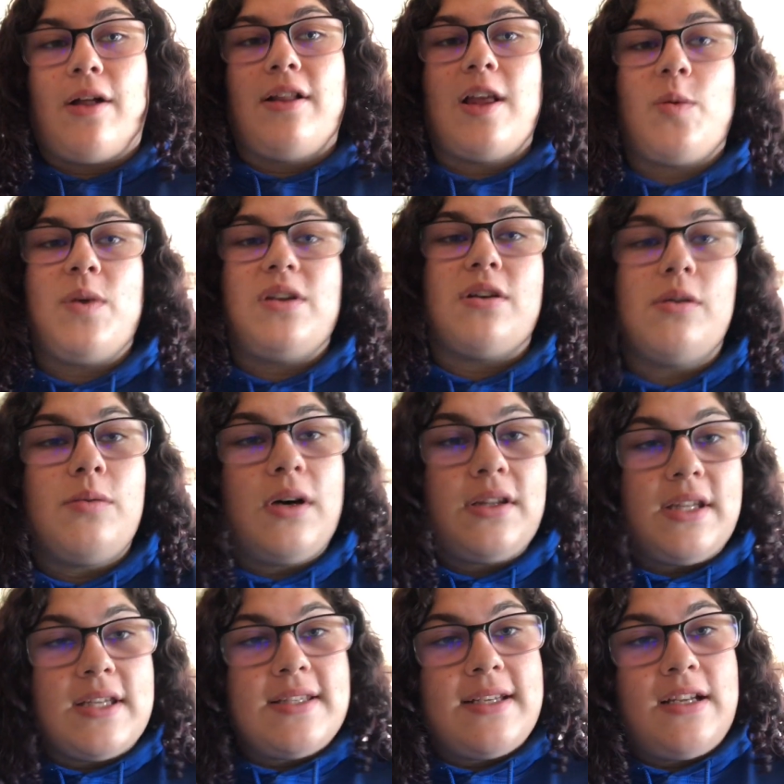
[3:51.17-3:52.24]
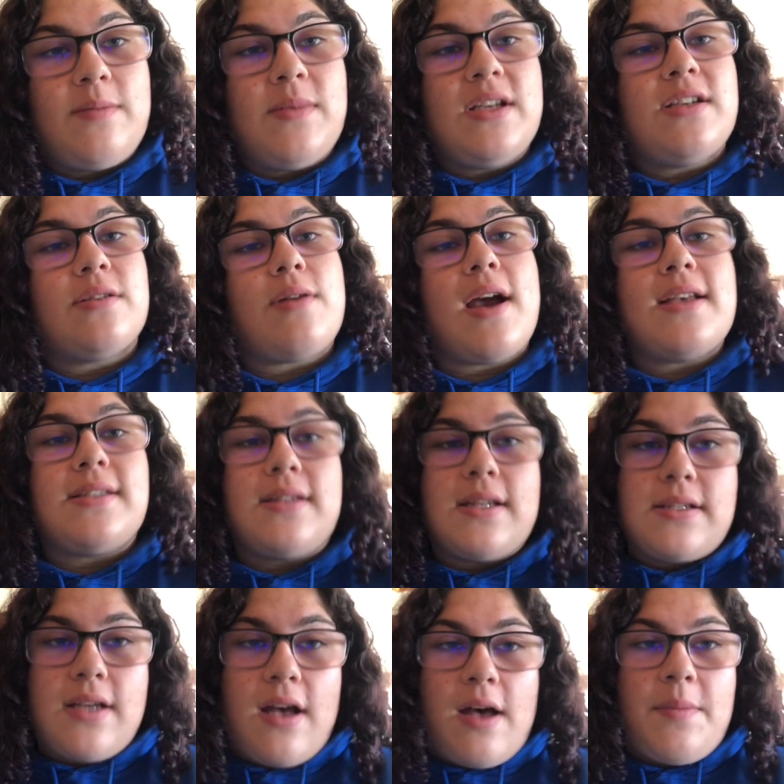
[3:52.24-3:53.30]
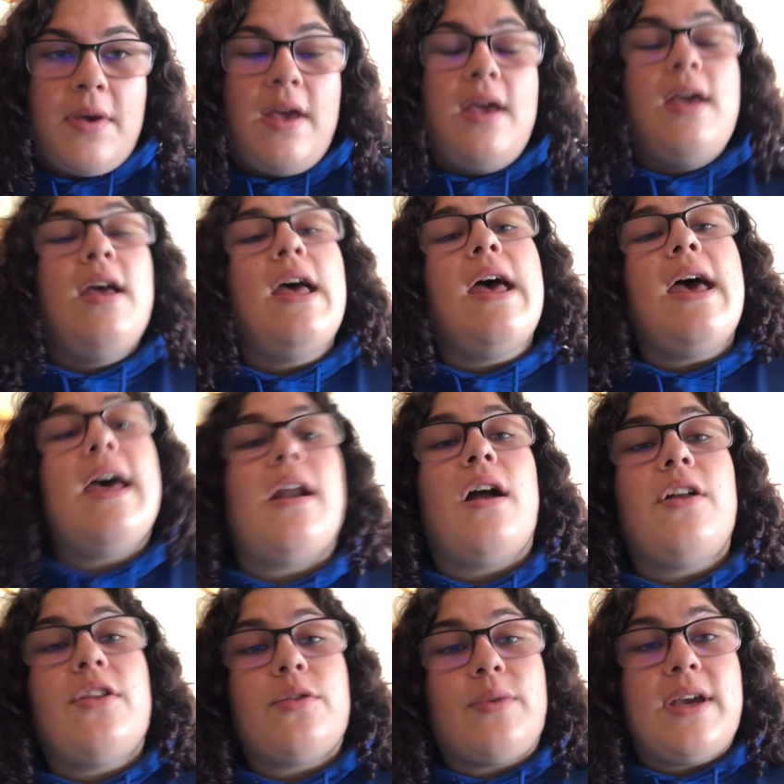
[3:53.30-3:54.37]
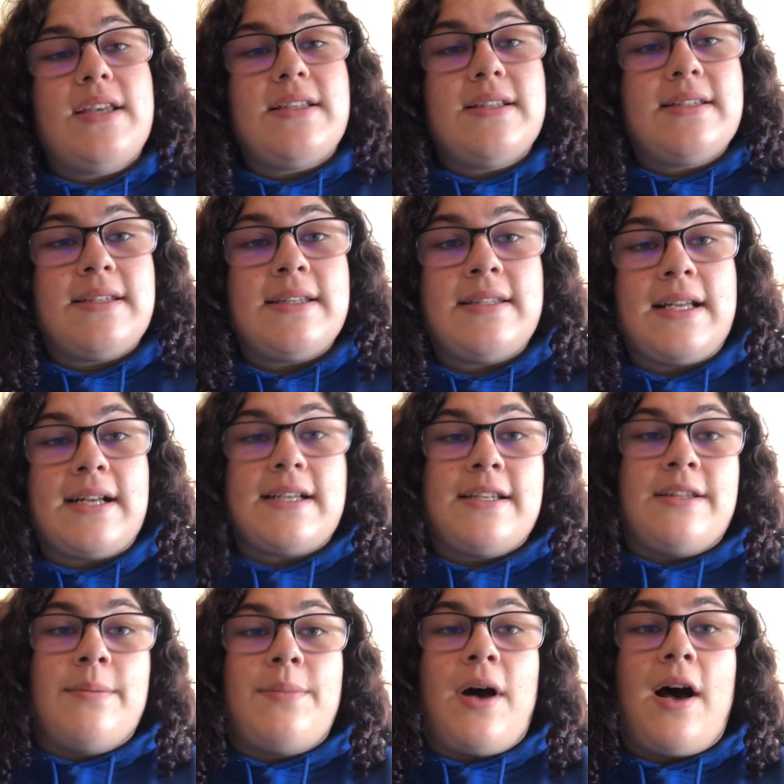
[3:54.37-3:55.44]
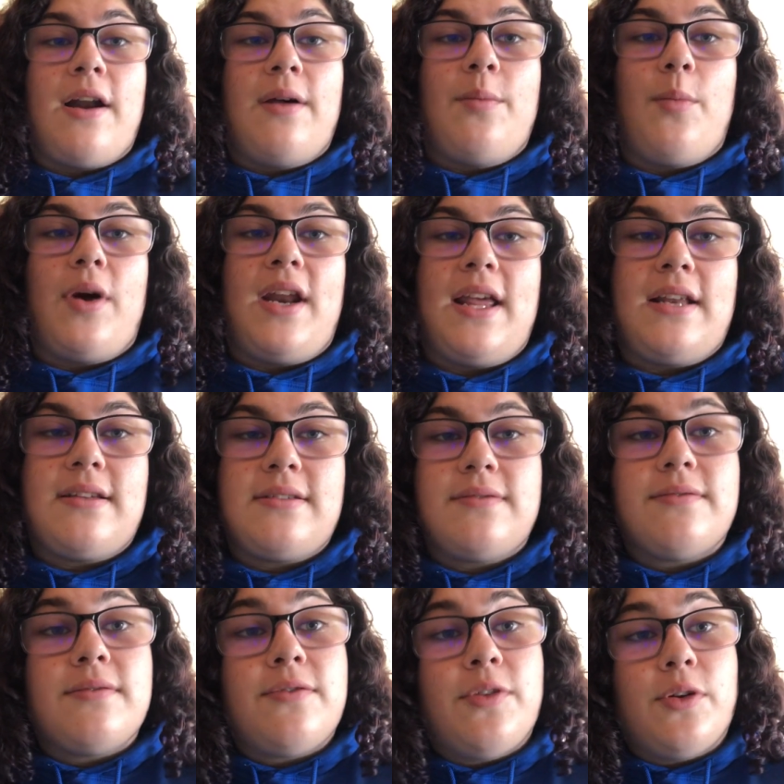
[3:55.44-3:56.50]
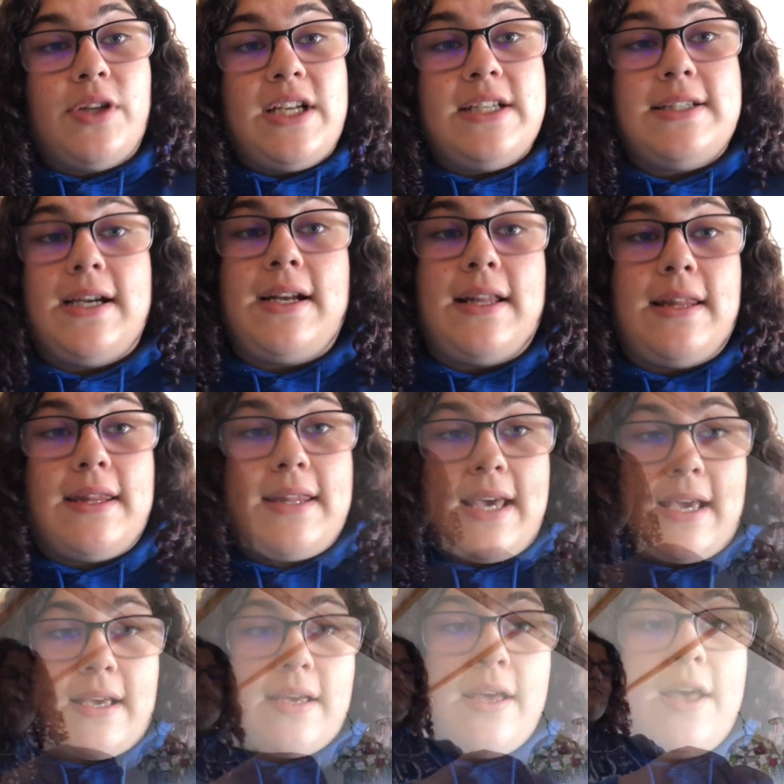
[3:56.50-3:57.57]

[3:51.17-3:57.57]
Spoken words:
Like, we don't want the cinnamon to rise to the top and all the raisins to sink to the bottom when it's fully done and thick.